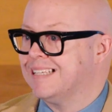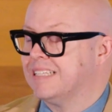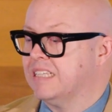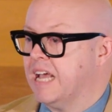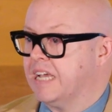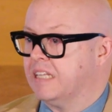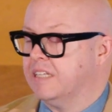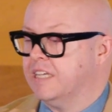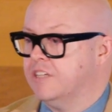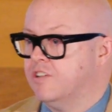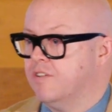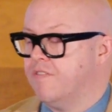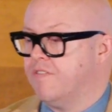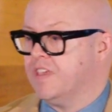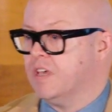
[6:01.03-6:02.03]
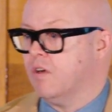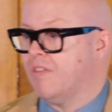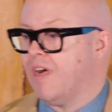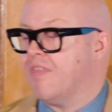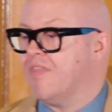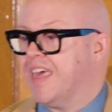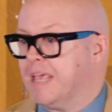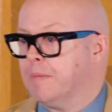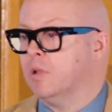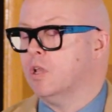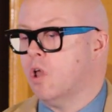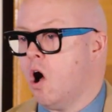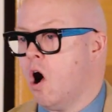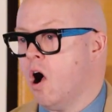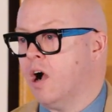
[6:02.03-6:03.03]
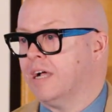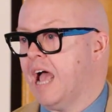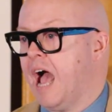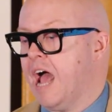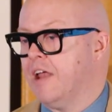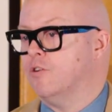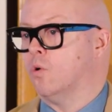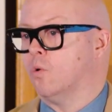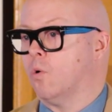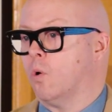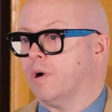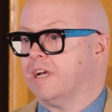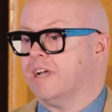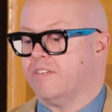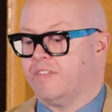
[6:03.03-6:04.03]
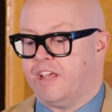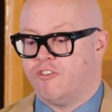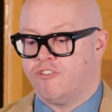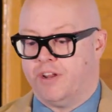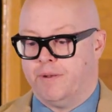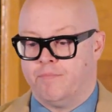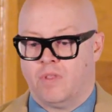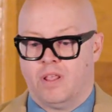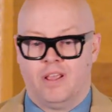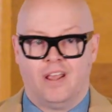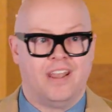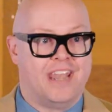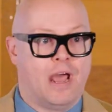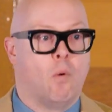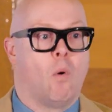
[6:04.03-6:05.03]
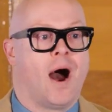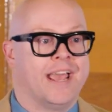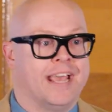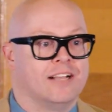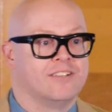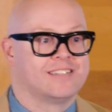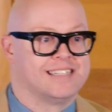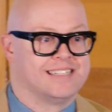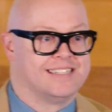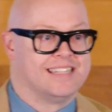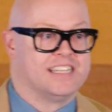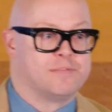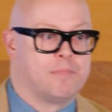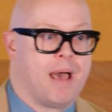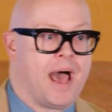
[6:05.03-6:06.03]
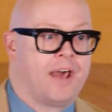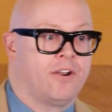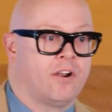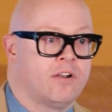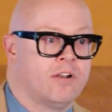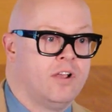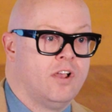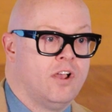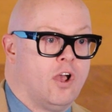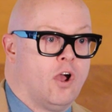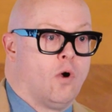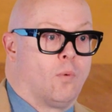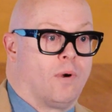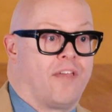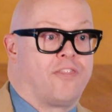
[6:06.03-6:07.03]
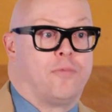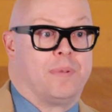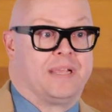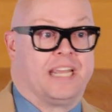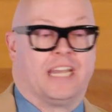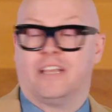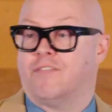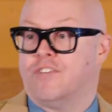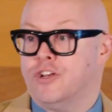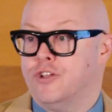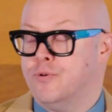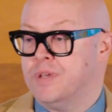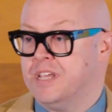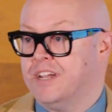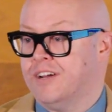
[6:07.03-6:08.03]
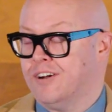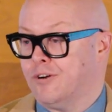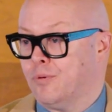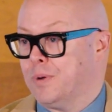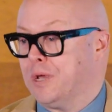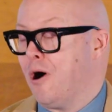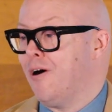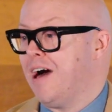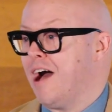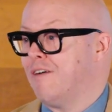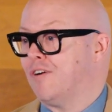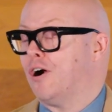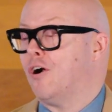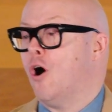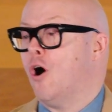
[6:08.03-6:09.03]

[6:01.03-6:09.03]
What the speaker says: as likely to feel that they belong at your organization. Now, why else does this matter? We're at the beginning of a new year. We all have our